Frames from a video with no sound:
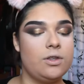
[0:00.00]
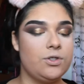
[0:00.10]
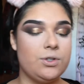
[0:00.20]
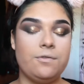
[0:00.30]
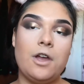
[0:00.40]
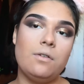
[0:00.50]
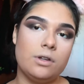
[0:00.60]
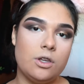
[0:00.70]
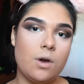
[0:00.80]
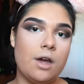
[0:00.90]
So if I were
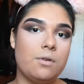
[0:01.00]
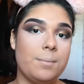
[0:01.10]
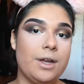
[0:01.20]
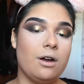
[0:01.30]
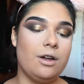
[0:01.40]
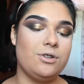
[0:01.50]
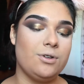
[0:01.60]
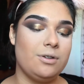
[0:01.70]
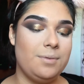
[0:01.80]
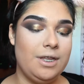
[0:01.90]
you, I'd want my
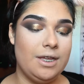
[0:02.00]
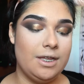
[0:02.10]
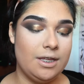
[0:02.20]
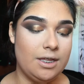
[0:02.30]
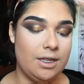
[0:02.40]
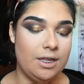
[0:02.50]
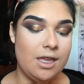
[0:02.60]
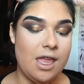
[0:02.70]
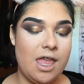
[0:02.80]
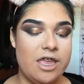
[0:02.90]
contour to be
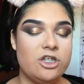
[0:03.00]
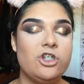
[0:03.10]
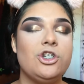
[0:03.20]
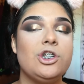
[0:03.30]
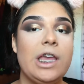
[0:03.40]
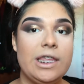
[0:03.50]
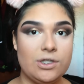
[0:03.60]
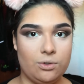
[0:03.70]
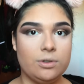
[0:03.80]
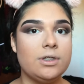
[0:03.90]

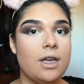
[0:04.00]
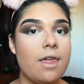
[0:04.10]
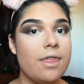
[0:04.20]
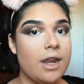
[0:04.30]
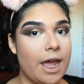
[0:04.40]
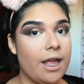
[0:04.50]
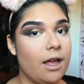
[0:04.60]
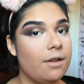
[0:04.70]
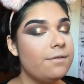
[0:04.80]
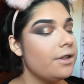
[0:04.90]
chiseled the night
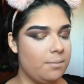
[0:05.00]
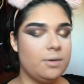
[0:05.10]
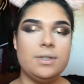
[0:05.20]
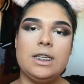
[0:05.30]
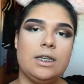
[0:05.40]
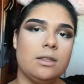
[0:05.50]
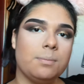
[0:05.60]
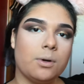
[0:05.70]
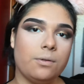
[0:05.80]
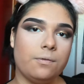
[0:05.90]
of. I'm gonna be taking the
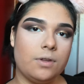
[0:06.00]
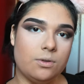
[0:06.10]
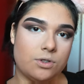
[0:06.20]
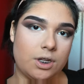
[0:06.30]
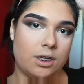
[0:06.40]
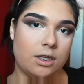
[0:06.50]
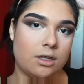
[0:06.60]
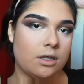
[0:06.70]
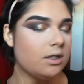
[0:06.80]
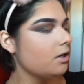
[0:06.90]
Profusion
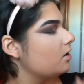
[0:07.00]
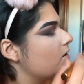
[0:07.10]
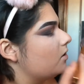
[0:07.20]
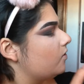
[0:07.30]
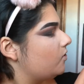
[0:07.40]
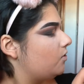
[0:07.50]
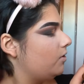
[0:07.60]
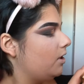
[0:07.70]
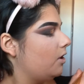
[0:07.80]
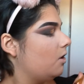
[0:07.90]

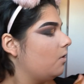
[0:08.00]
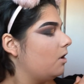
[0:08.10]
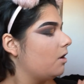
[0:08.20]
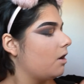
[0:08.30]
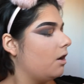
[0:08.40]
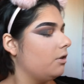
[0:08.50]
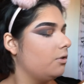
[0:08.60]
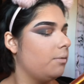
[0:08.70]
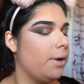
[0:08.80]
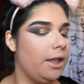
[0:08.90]
Studio
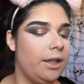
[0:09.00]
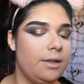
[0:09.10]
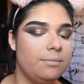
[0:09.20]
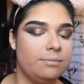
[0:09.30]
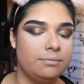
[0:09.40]
Contour Palette